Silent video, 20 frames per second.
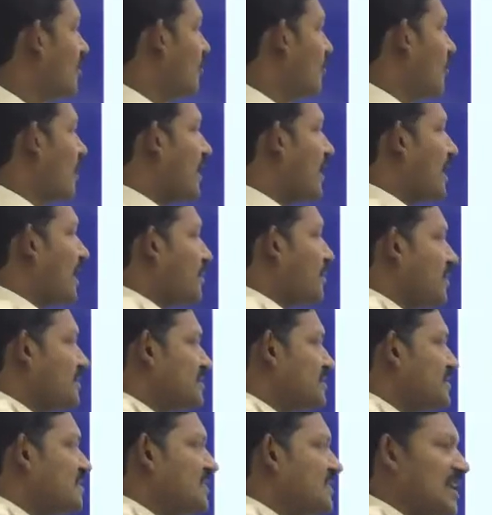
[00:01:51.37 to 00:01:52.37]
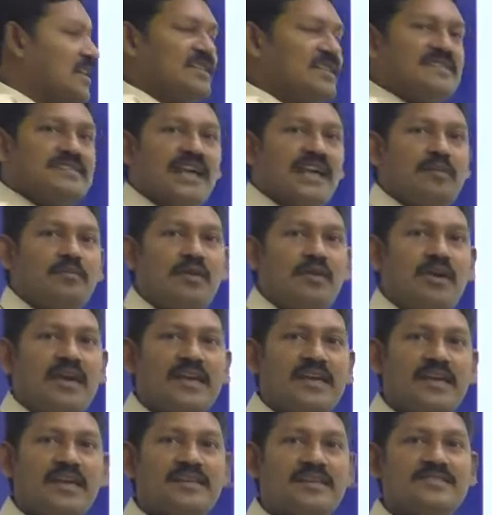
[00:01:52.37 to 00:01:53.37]
What happens inside the cell
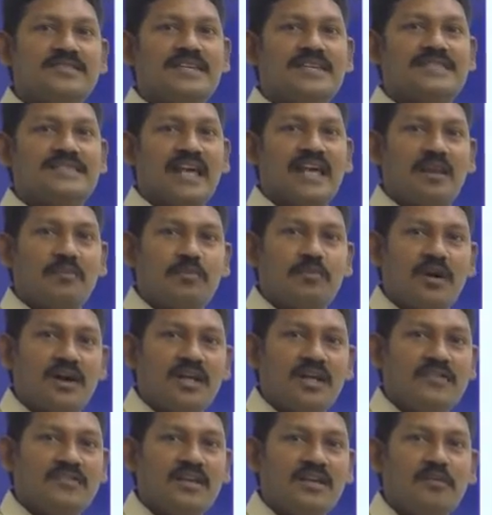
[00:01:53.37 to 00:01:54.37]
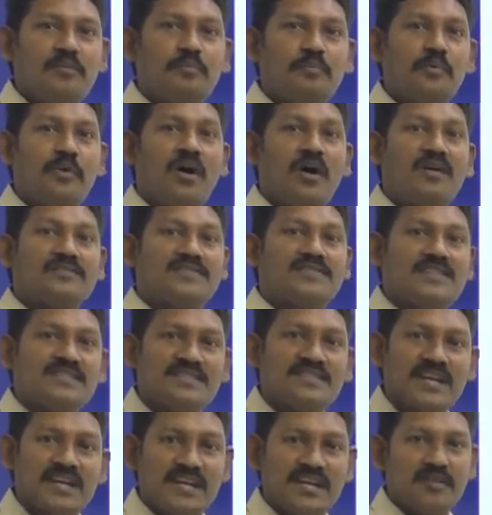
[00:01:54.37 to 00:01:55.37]
body is the cell body will
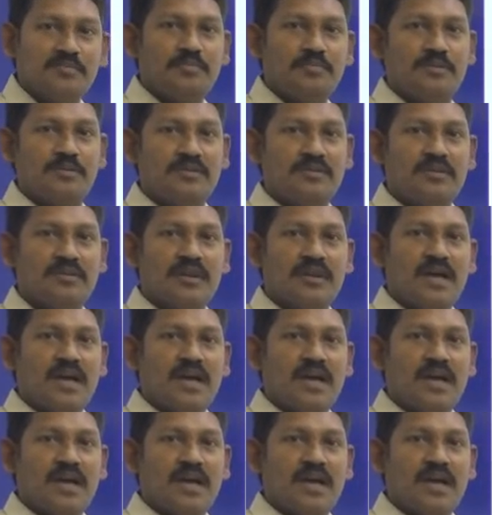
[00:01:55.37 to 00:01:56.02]
process that input